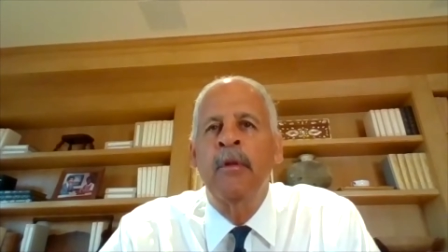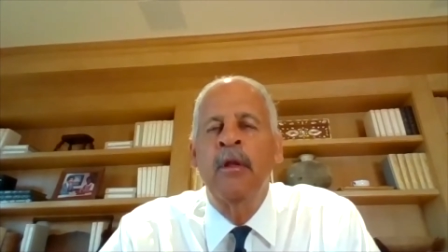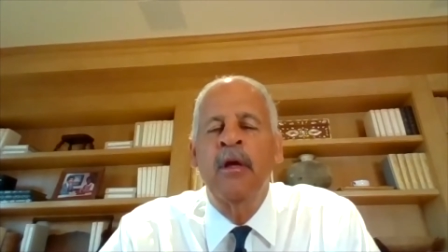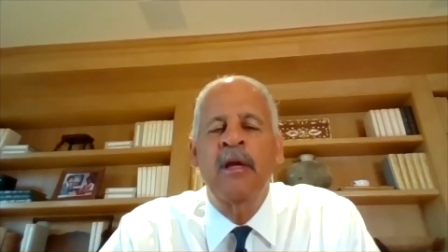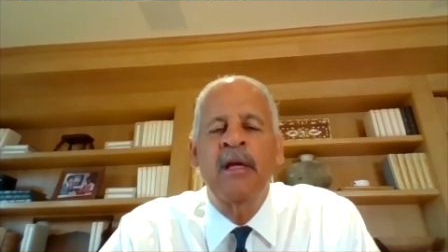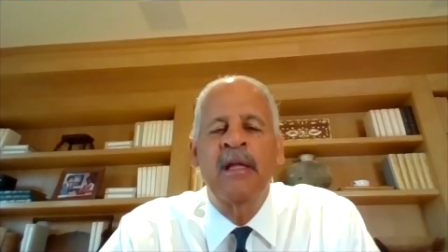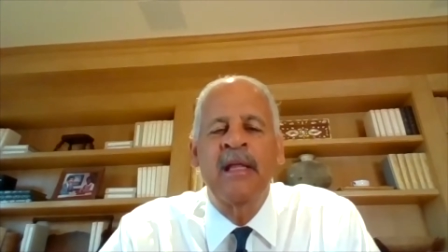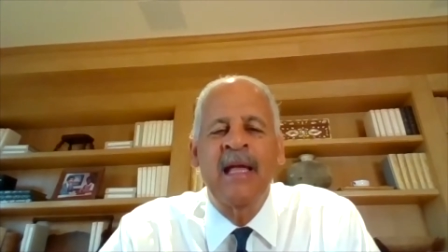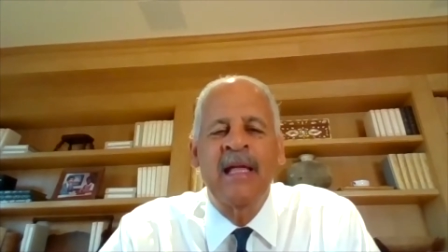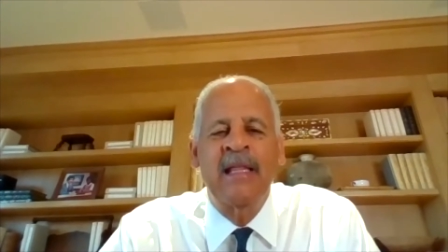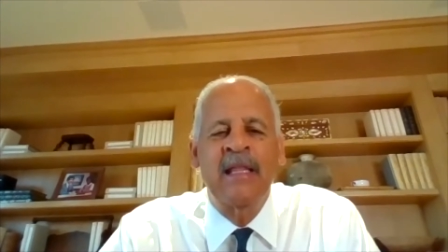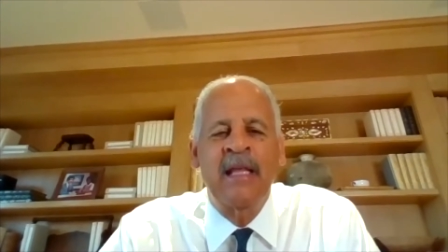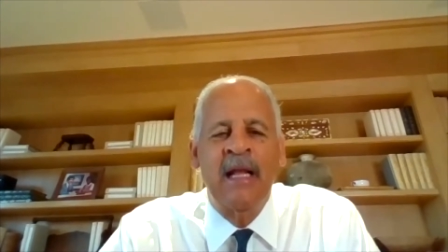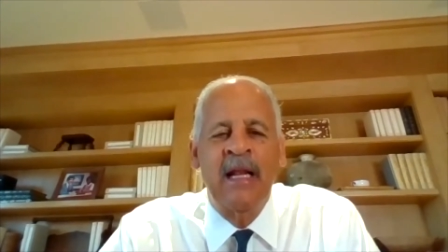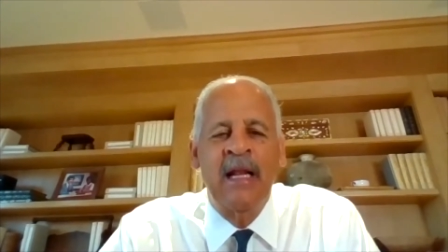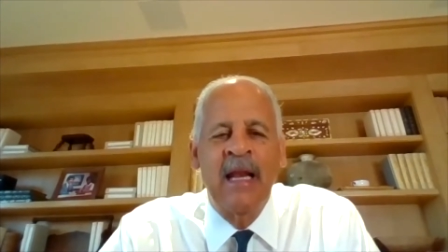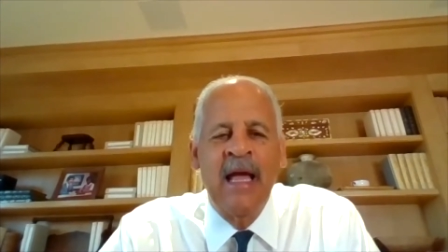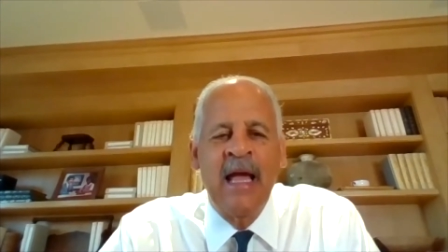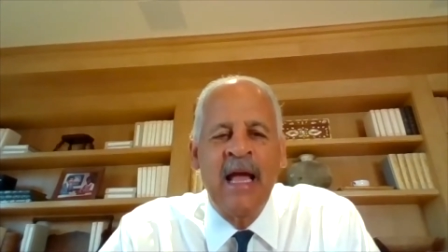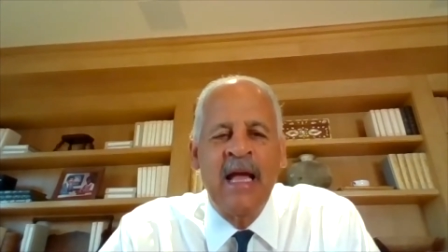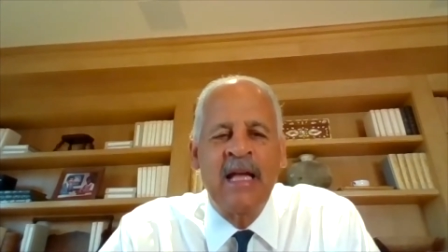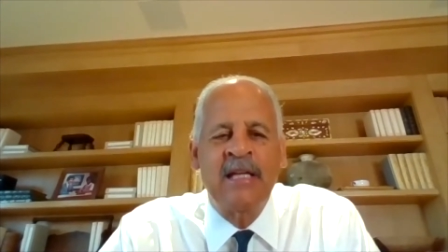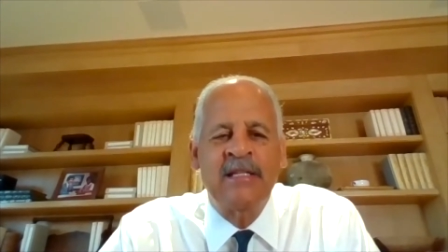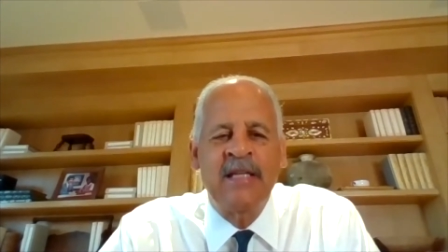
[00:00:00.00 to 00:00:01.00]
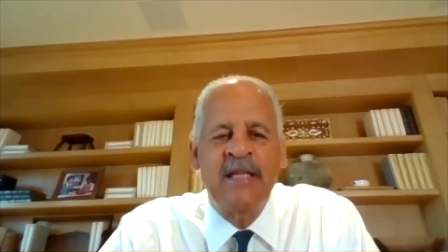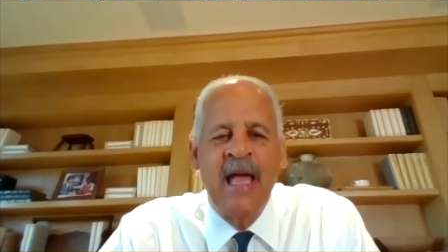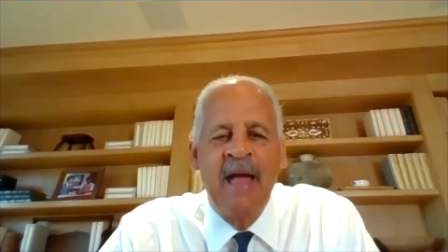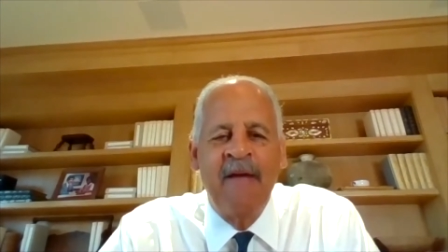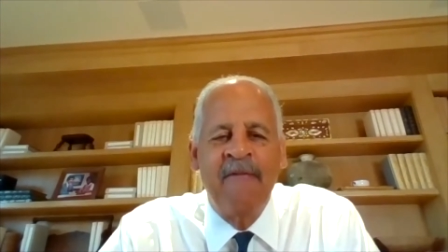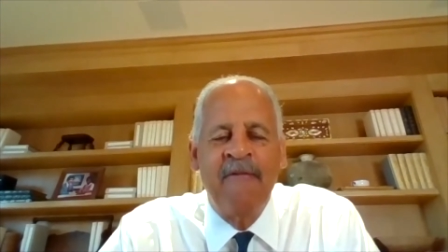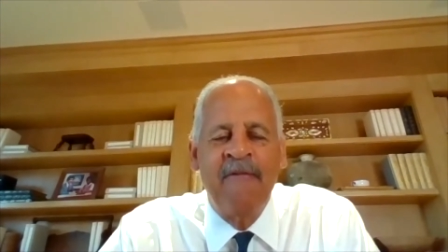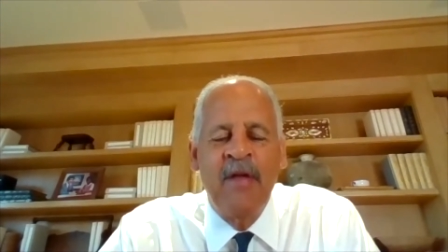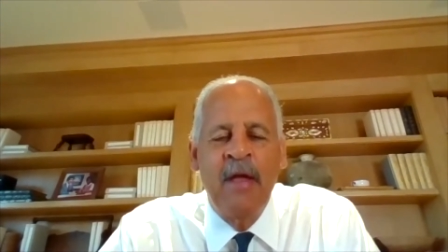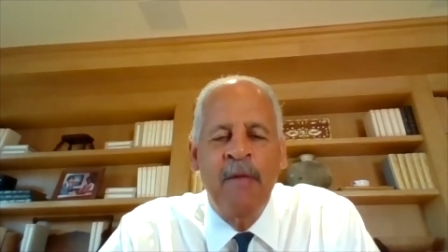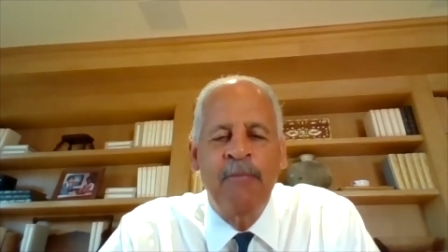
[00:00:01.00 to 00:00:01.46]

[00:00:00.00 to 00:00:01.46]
looking at the glass half